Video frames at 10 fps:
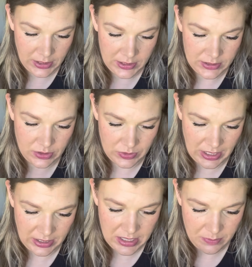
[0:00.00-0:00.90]
So
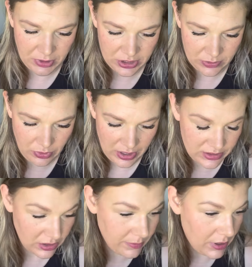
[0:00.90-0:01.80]
taking that blush and
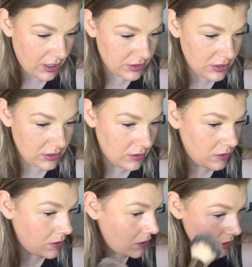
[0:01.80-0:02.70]
bronzer brush,
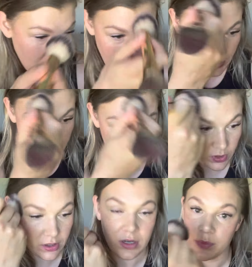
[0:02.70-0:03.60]
and we're
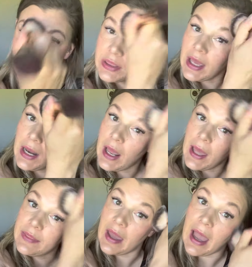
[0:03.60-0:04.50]
gonna put that
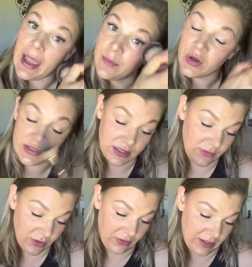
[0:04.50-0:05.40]
on the high points of
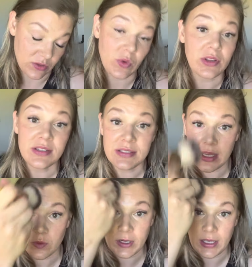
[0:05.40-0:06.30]
your face where the
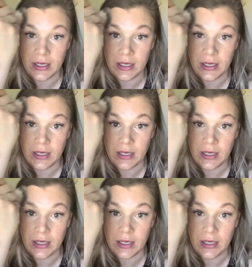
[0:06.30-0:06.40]
sun would hit